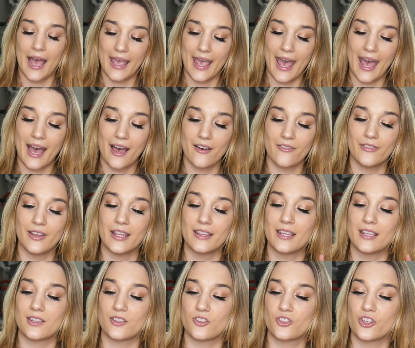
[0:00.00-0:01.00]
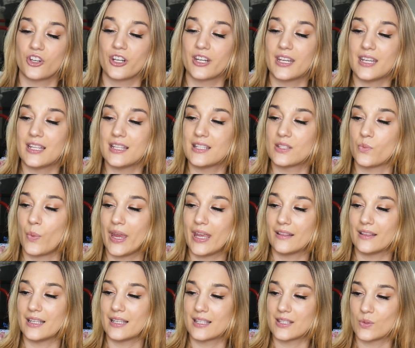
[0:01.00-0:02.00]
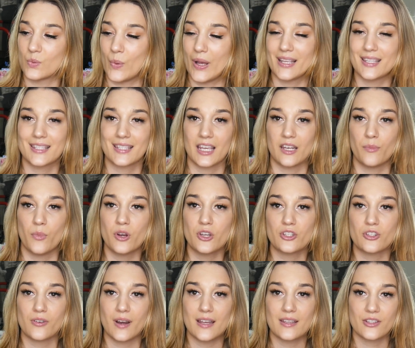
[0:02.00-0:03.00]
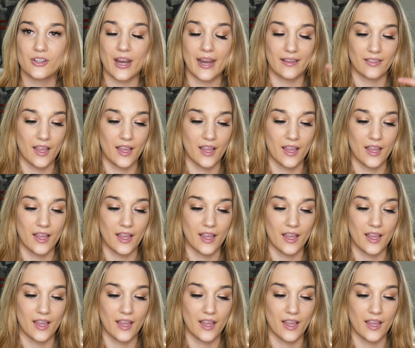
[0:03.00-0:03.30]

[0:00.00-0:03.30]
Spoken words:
I have this Jergens Weightless Wet Skin Moisturizer.